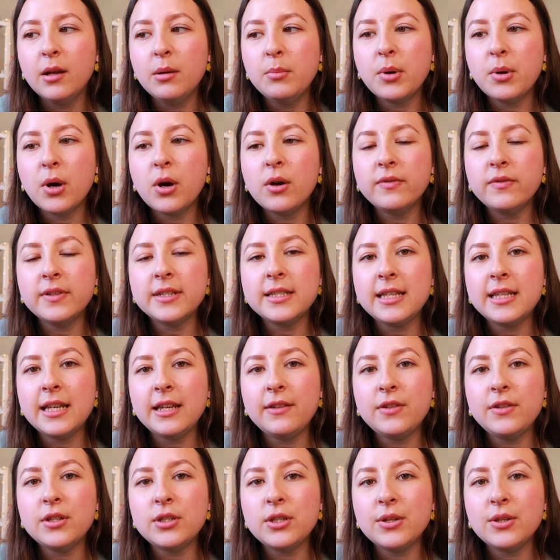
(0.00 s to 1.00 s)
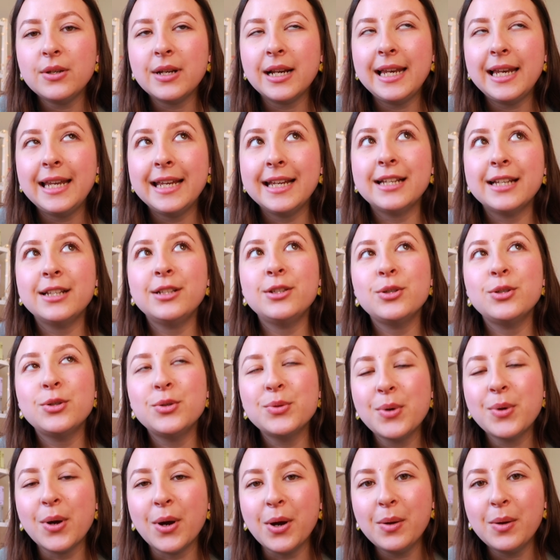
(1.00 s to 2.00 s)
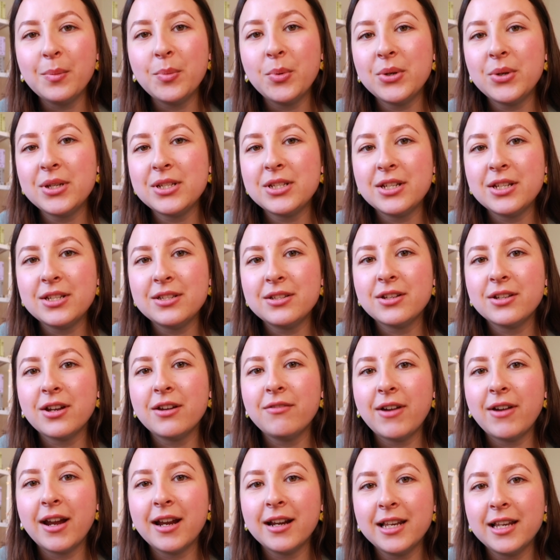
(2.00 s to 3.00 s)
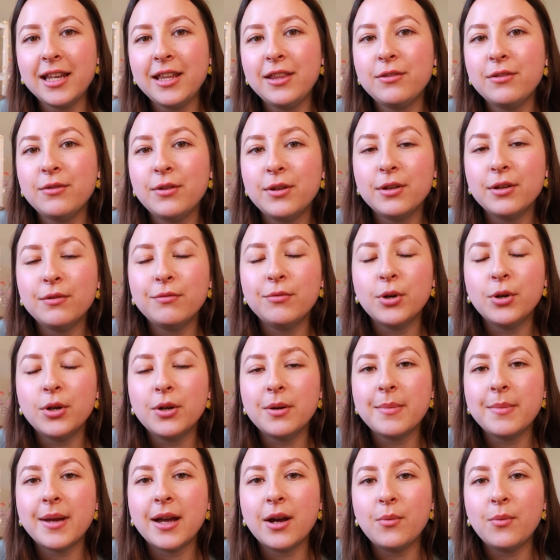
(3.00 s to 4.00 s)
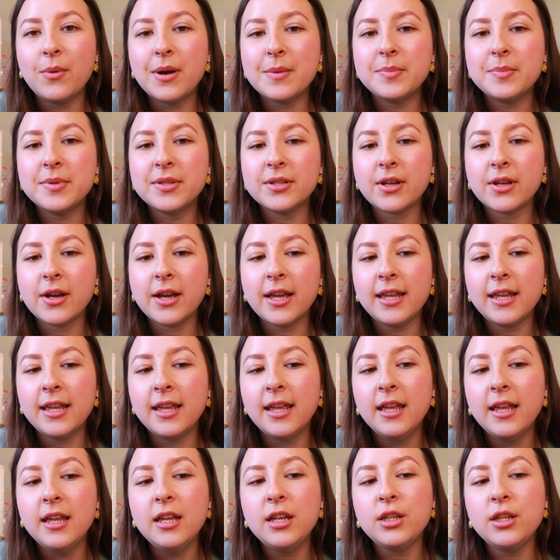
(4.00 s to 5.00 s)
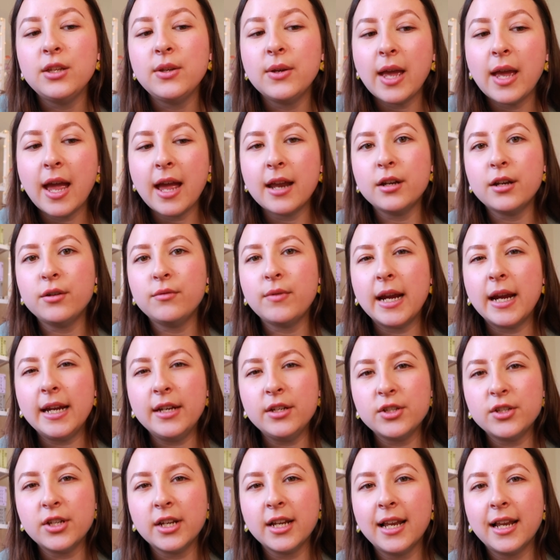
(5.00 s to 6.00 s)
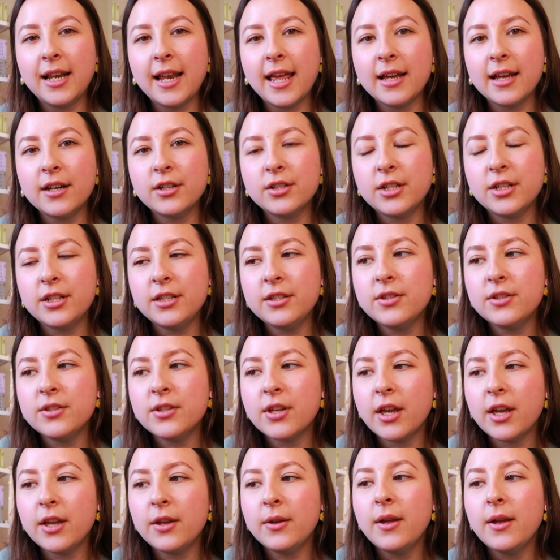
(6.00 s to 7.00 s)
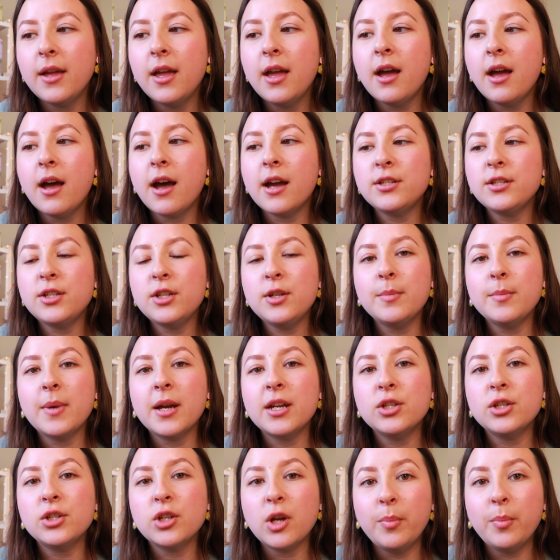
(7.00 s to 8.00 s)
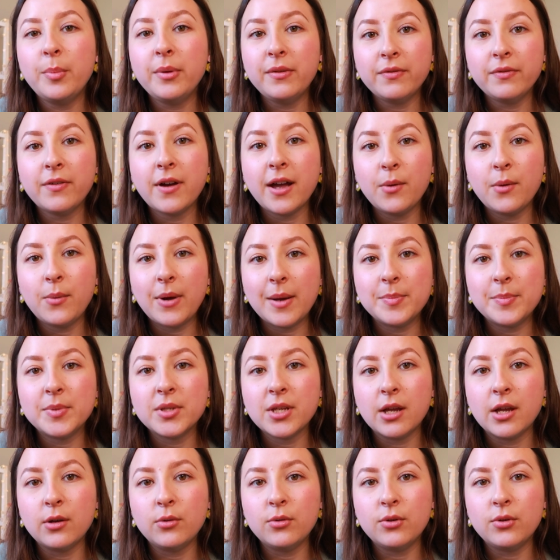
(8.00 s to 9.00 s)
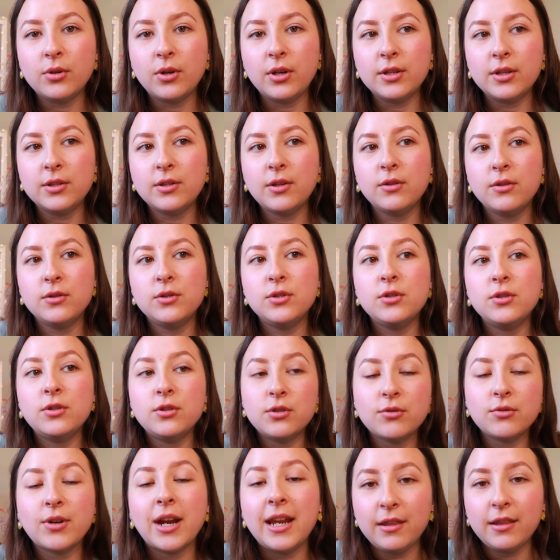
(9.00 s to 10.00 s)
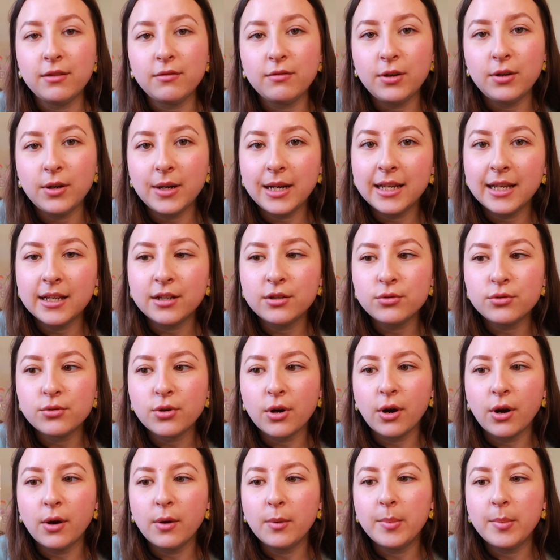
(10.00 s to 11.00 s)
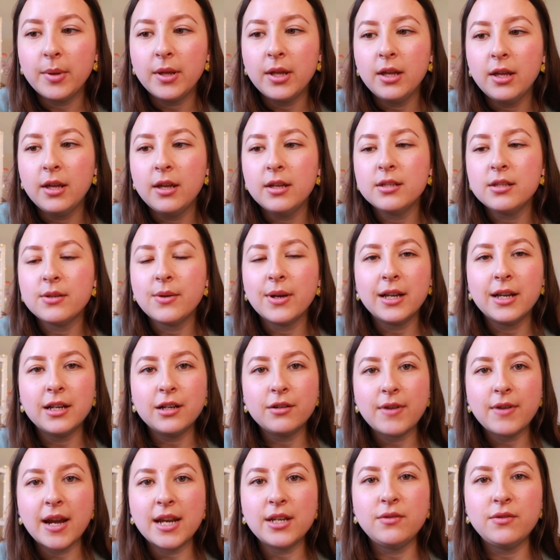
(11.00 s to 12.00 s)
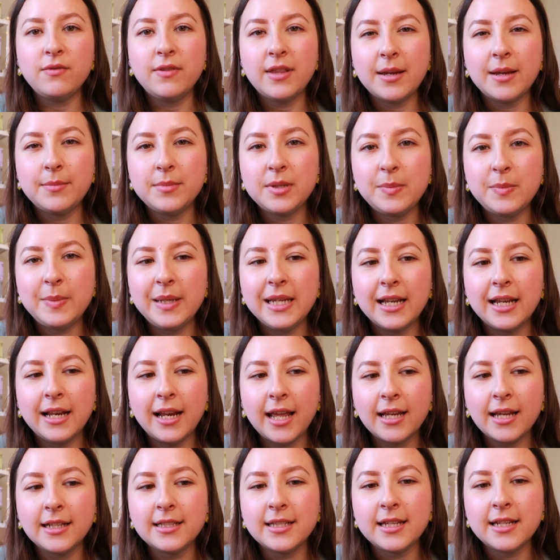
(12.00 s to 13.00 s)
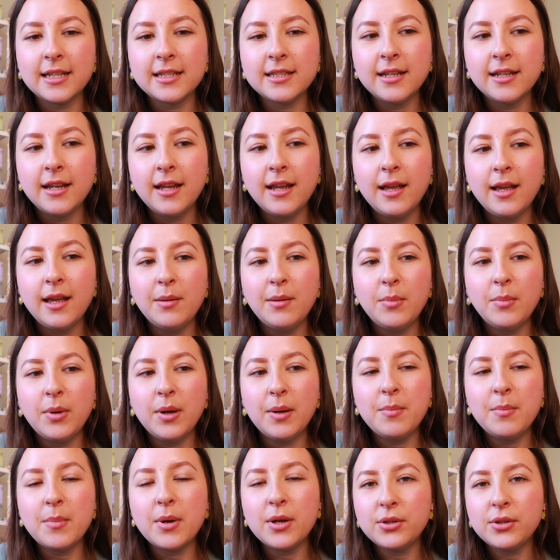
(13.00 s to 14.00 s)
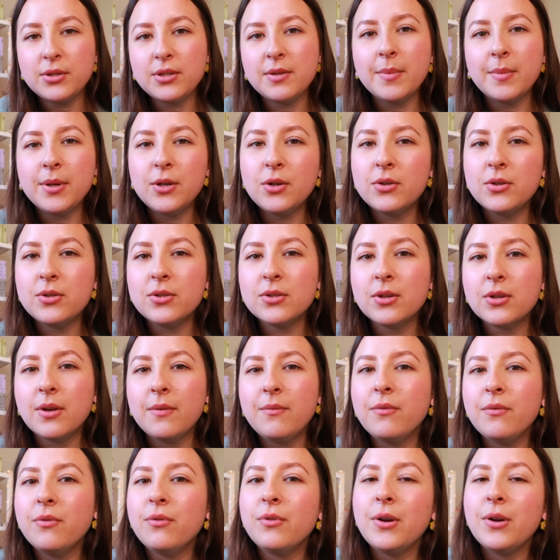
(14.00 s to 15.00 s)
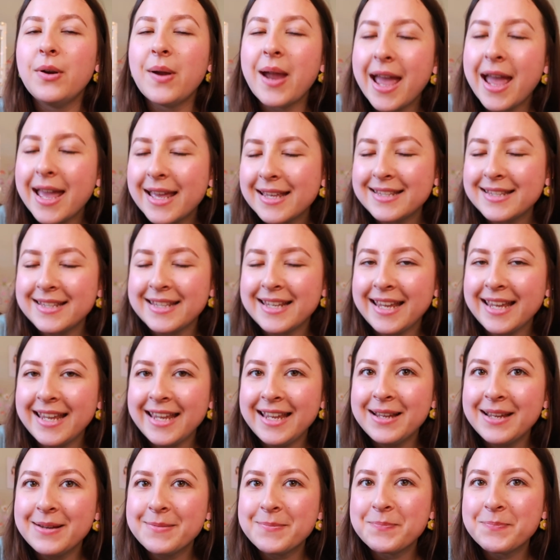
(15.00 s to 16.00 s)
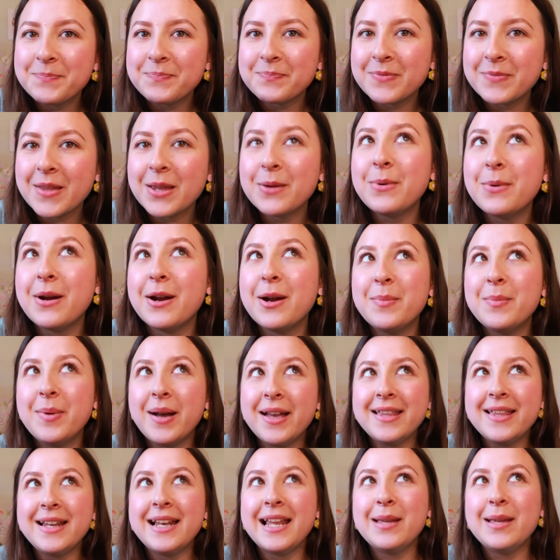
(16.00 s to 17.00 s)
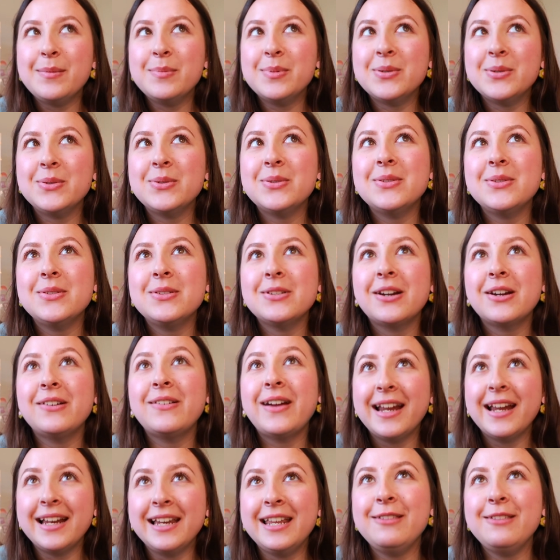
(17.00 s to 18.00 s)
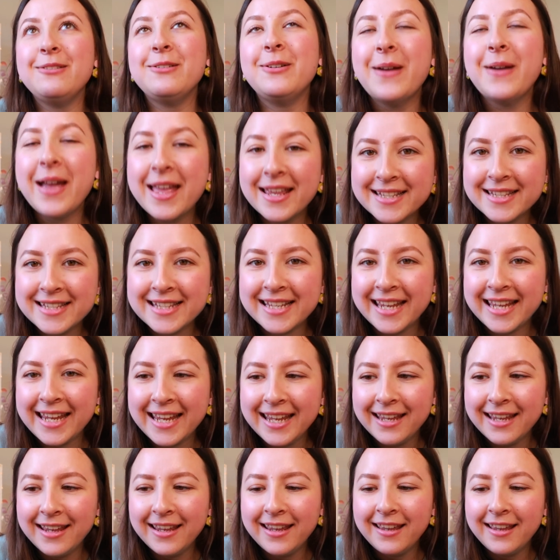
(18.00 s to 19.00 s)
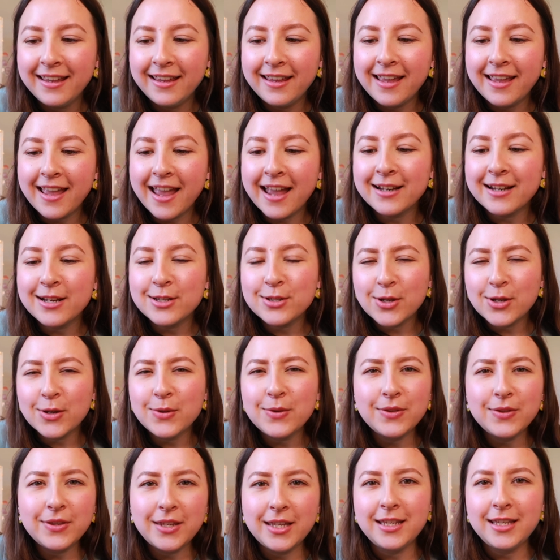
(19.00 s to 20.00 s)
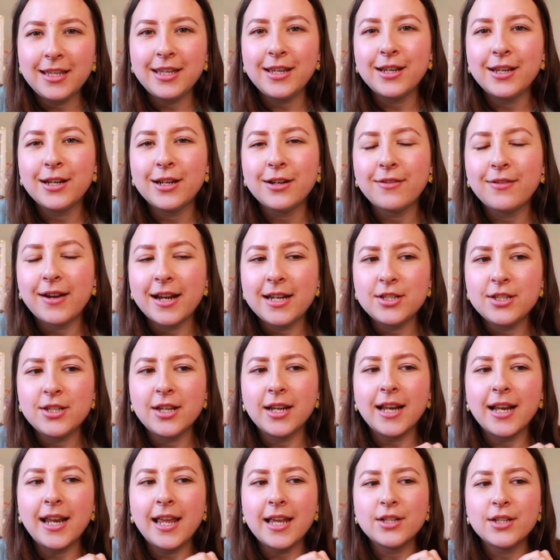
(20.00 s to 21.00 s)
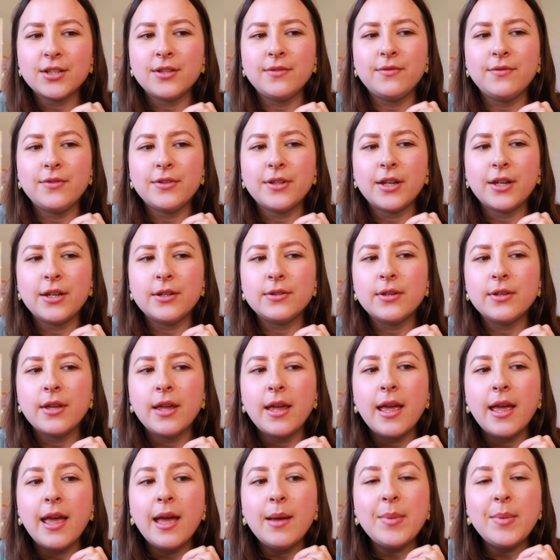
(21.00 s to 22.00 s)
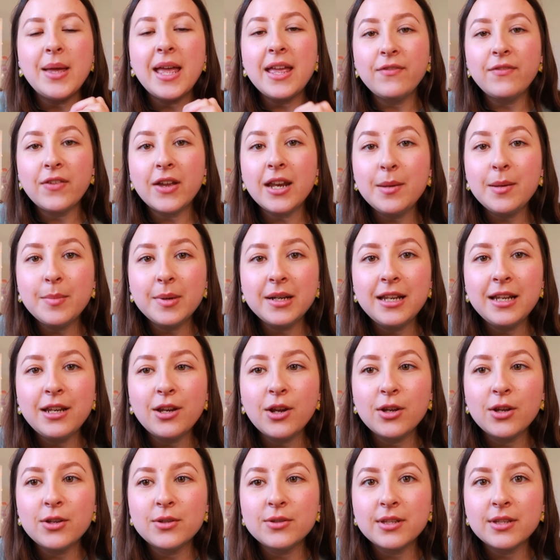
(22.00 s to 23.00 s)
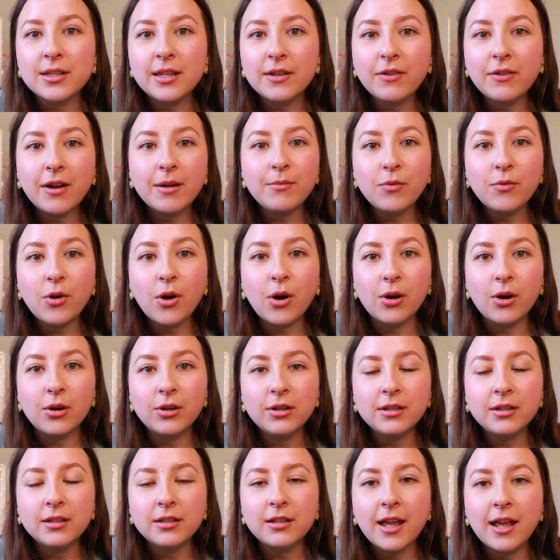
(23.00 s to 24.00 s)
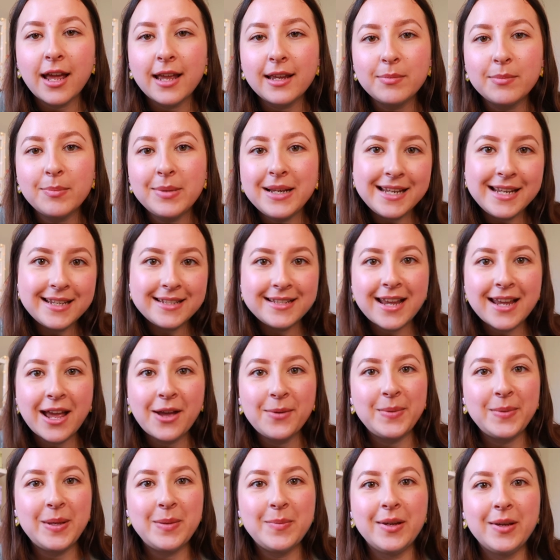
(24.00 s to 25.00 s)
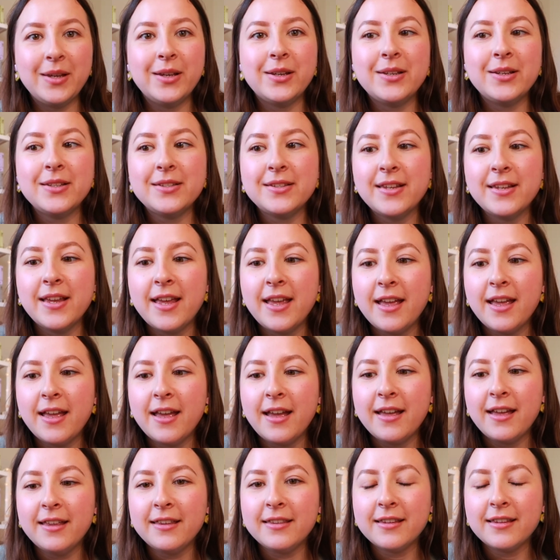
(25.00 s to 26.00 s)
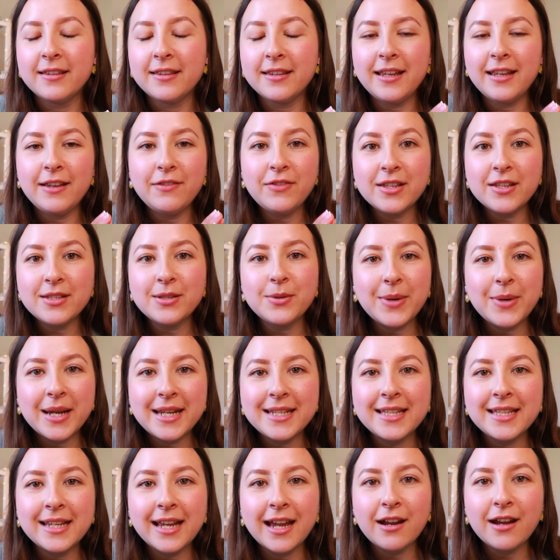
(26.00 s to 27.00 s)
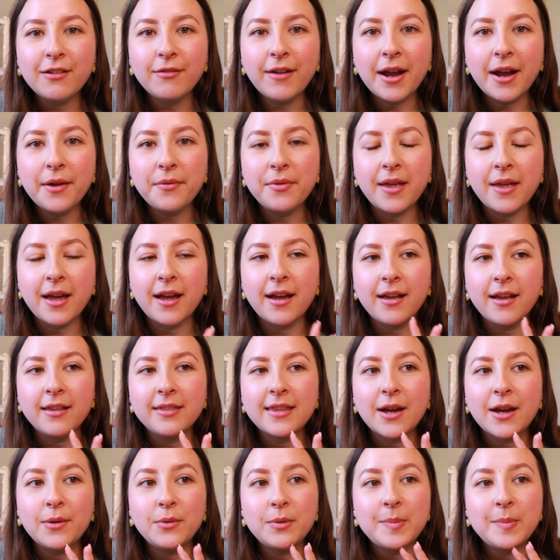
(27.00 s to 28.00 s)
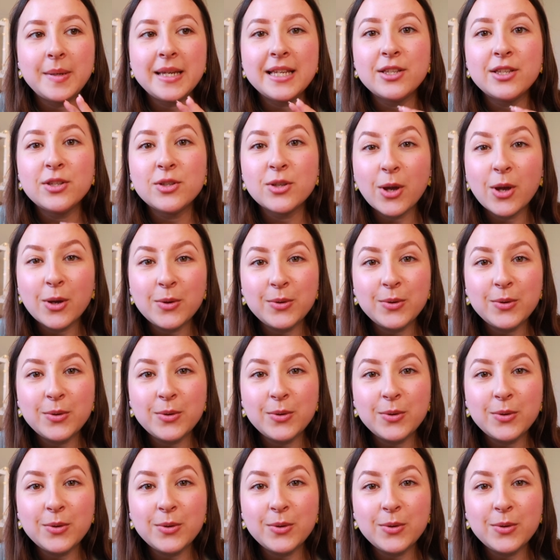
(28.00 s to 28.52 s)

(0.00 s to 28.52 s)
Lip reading: But obviously if you do click and drop, which is directly through the Royal Mail website, you can arrange a collection. So I do my Shopify website orders straight through click and drop, so I can arrange for them to be collected. But most of my orders come through Etsy, where I buy the labels directly through Etsy, and I don't think you can arrange a collection for those. But if anybody knows if I'm wrong, like, please tell me, because if there's a way to get around that, that would be so